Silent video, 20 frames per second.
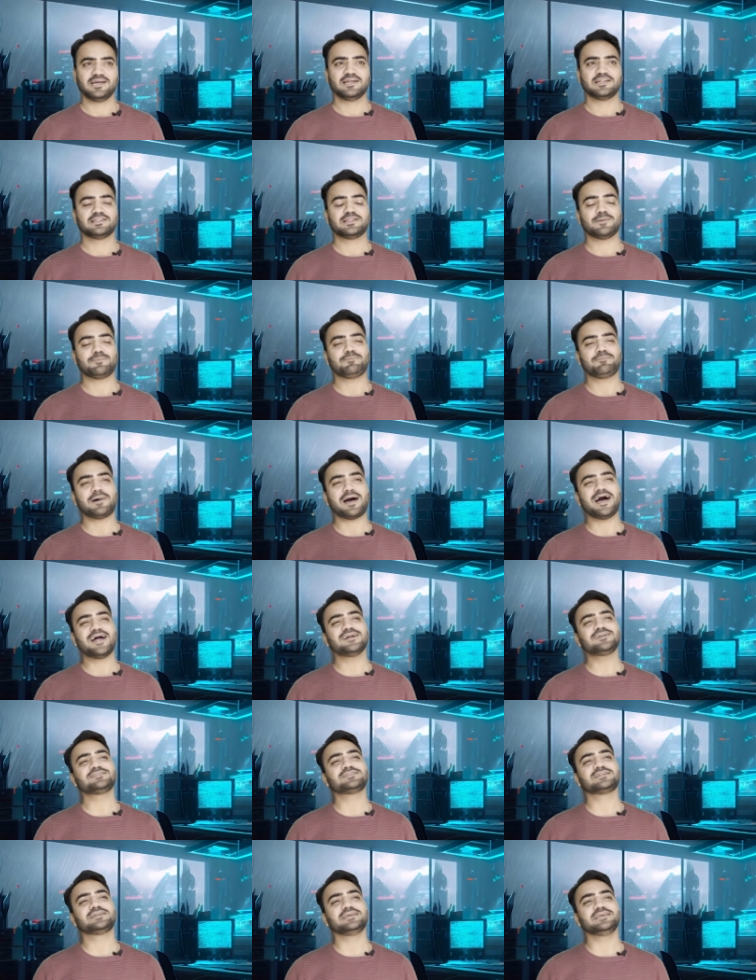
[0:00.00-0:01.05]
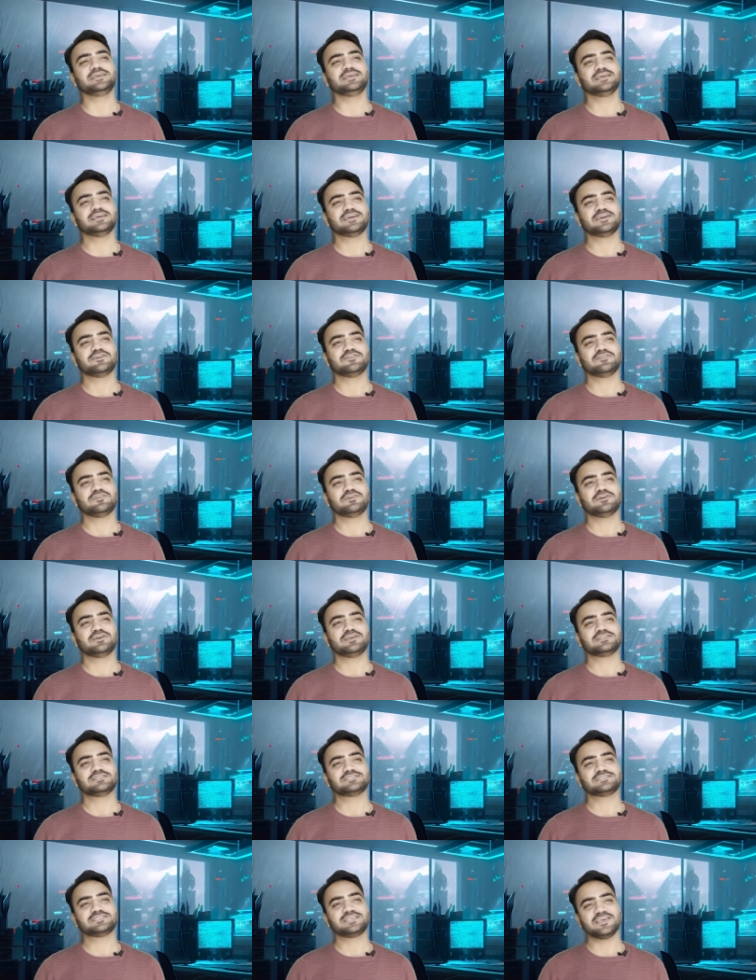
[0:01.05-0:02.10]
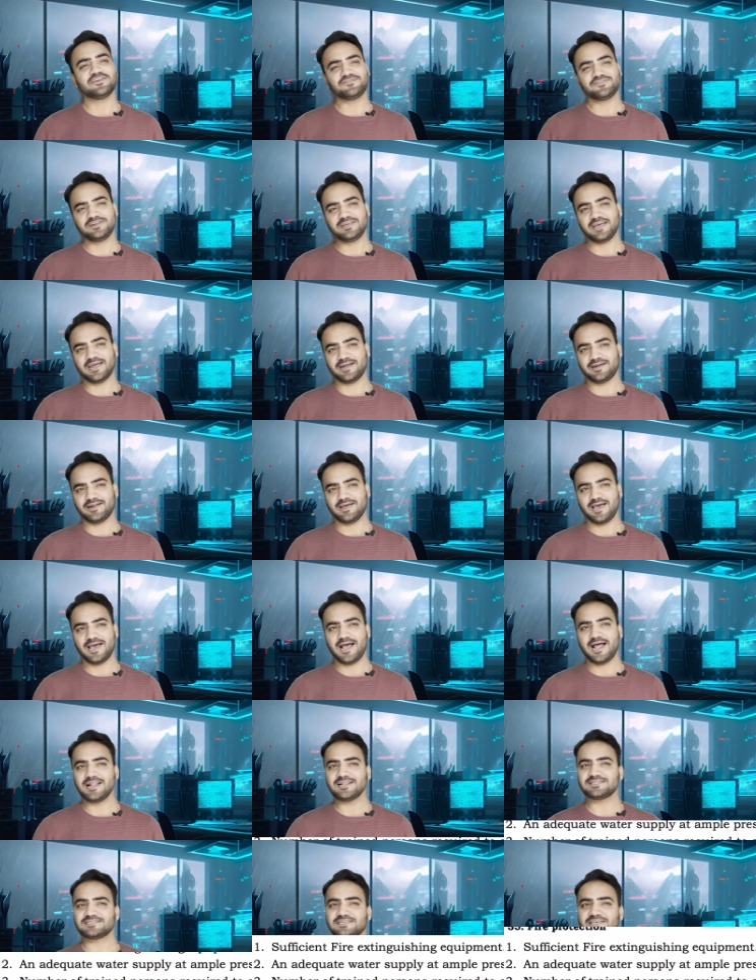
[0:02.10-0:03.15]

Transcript: The Part 3 Safety and Health